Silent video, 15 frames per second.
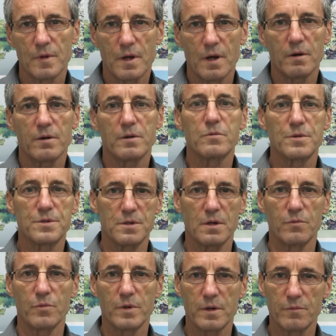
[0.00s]

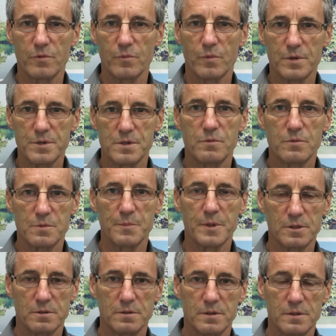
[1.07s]
characteristic of whatever it was he was
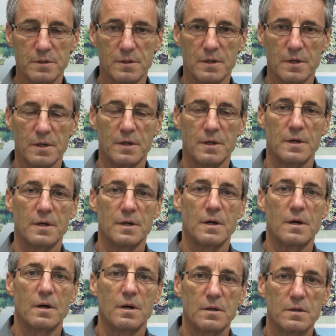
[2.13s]
measuring
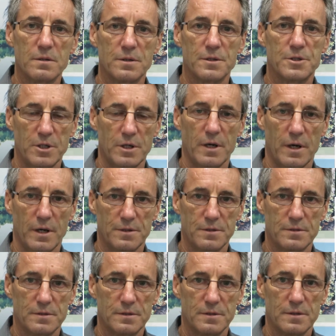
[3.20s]
on a chart
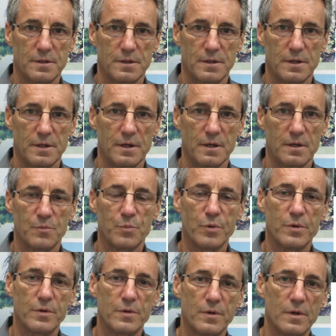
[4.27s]
and
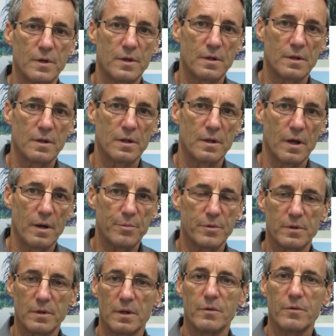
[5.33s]
put in
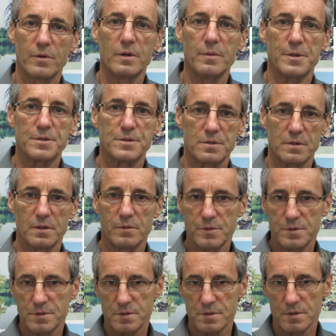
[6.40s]
upper and lower limits. So there
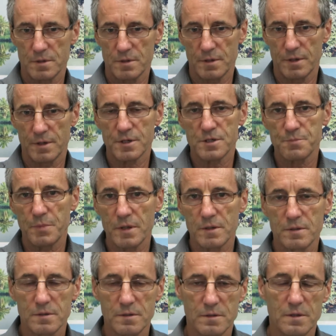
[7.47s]
was an
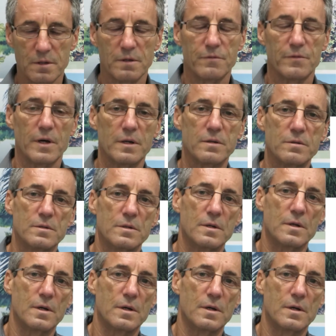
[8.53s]
expected value,